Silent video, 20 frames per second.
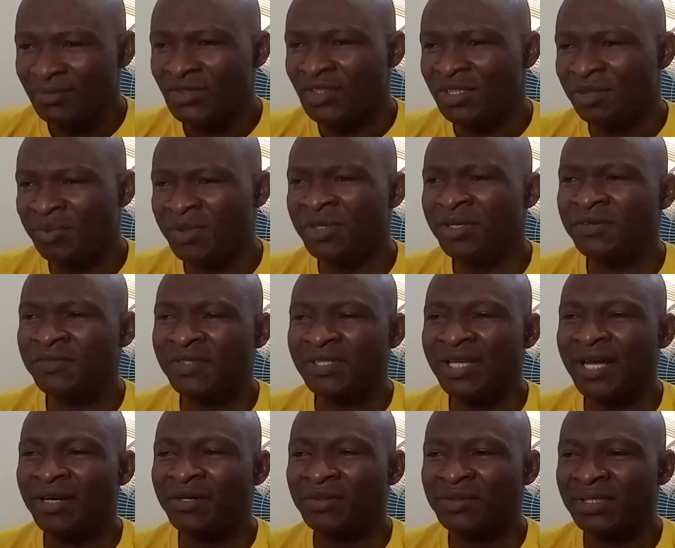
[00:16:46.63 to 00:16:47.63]
Speed of
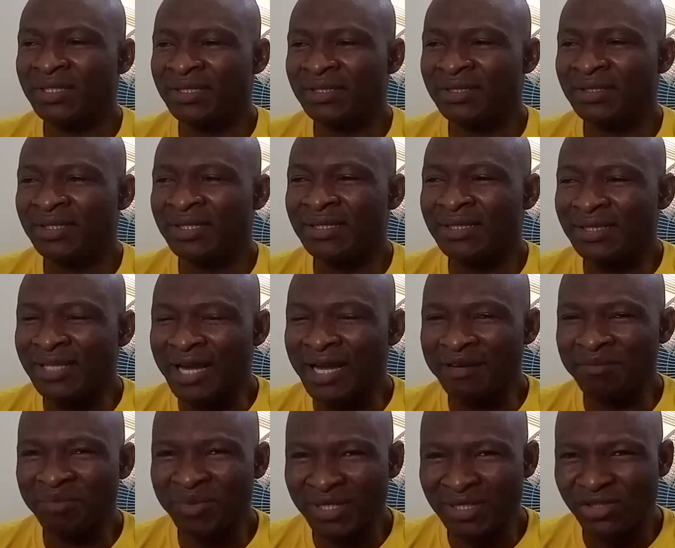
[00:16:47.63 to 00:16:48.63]
sound is
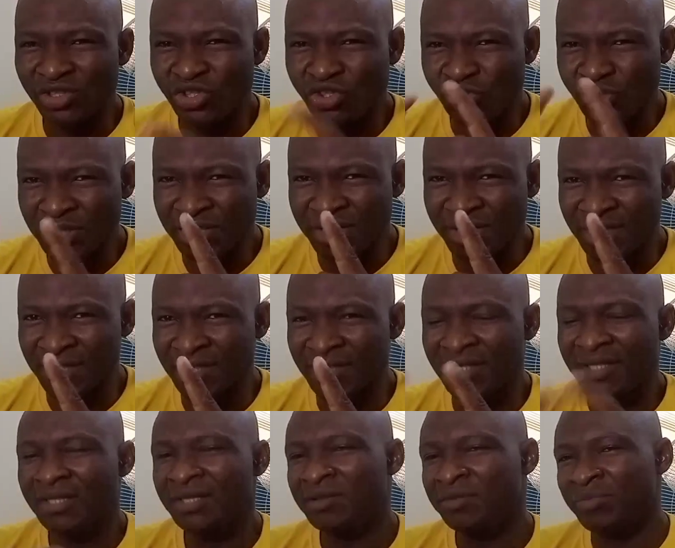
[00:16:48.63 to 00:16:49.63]
determined strictly
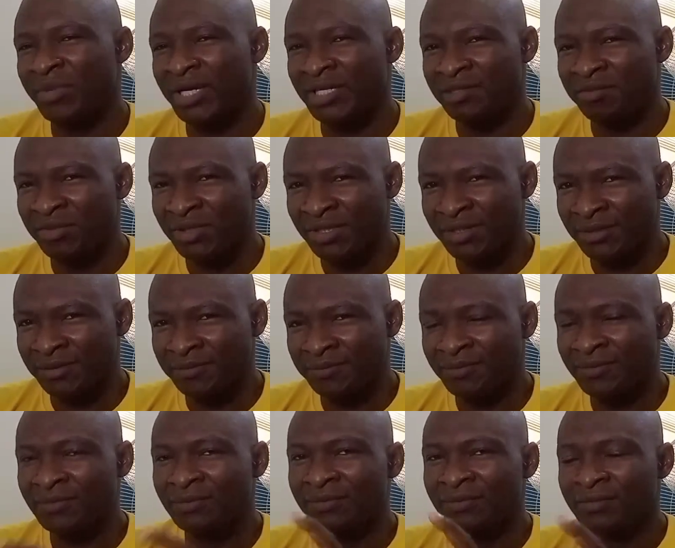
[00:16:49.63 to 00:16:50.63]
by the medium.
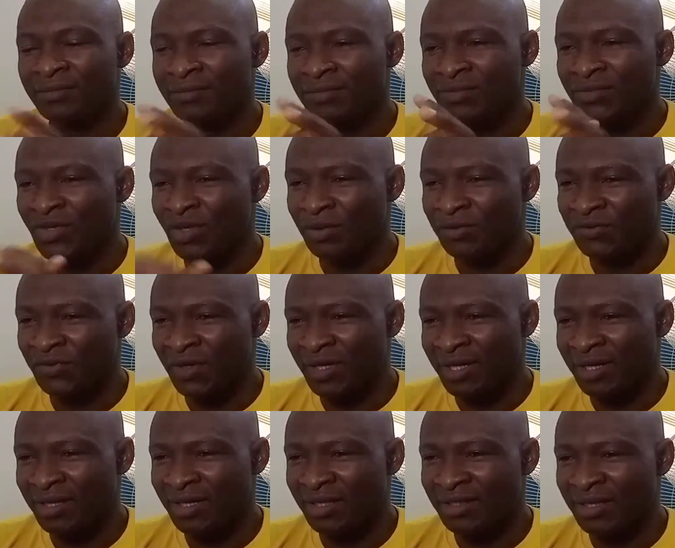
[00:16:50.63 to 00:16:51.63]
Don't
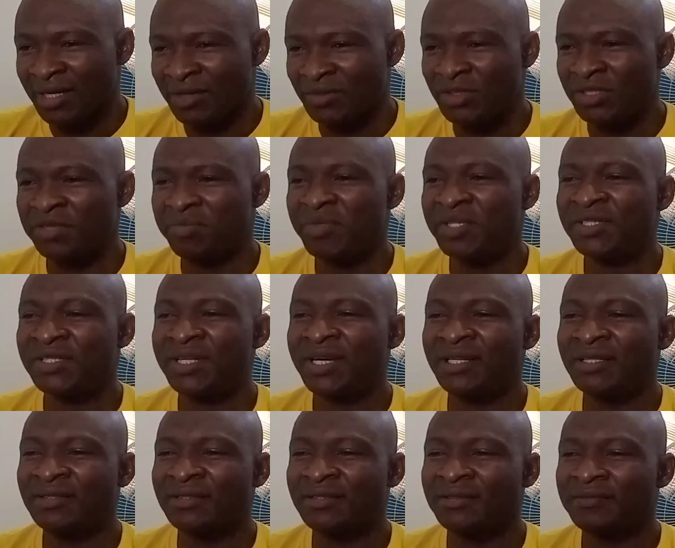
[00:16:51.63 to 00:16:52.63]
forget that. Now, this means
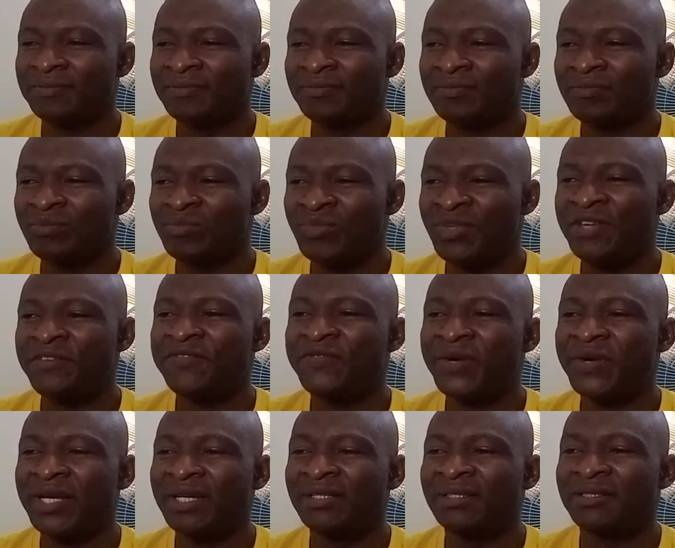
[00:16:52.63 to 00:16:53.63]
that
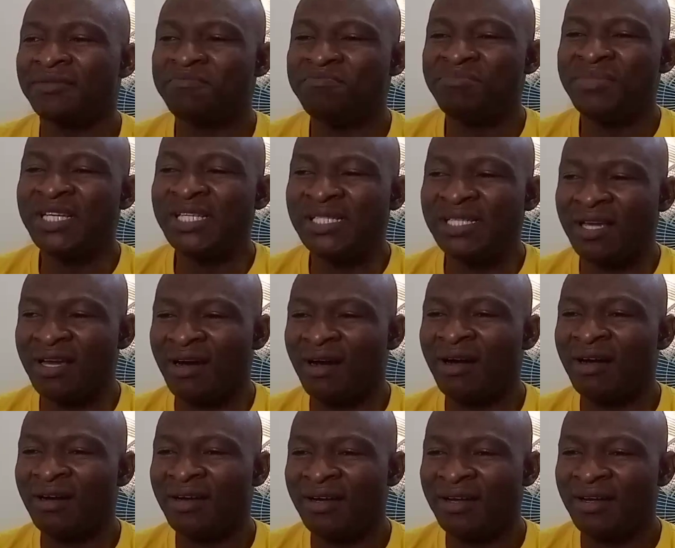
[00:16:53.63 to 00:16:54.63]
different
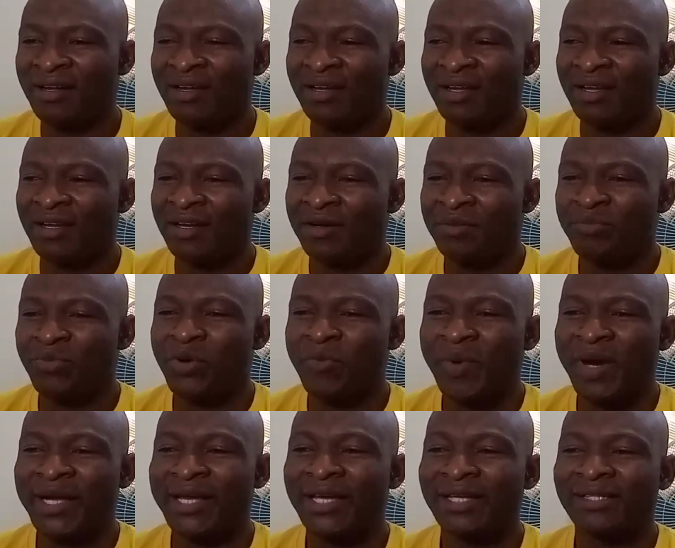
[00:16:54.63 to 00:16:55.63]
media
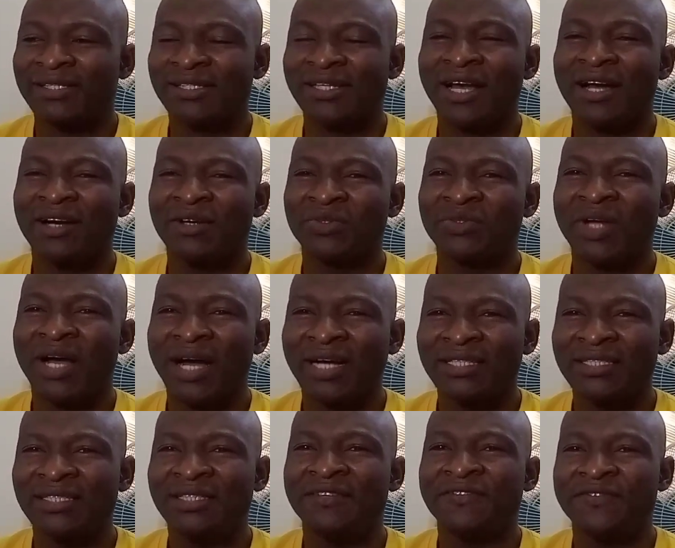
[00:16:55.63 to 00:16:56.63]
propagate sound
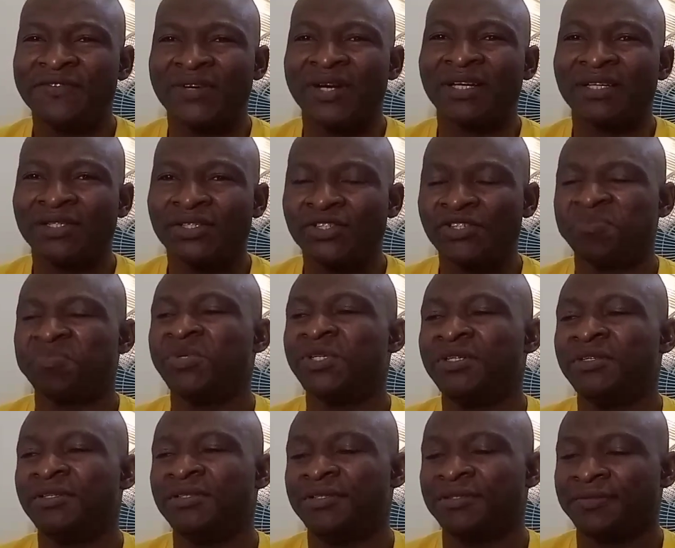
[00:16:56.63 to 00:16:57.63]
at different
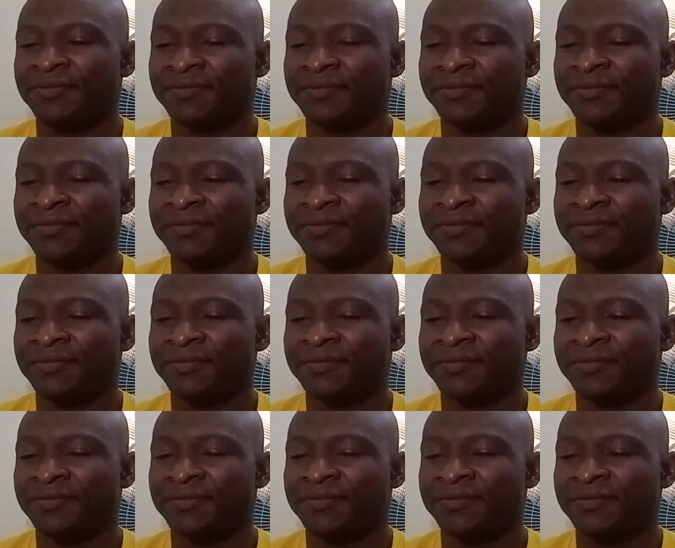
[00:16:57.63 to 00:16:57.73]
speed.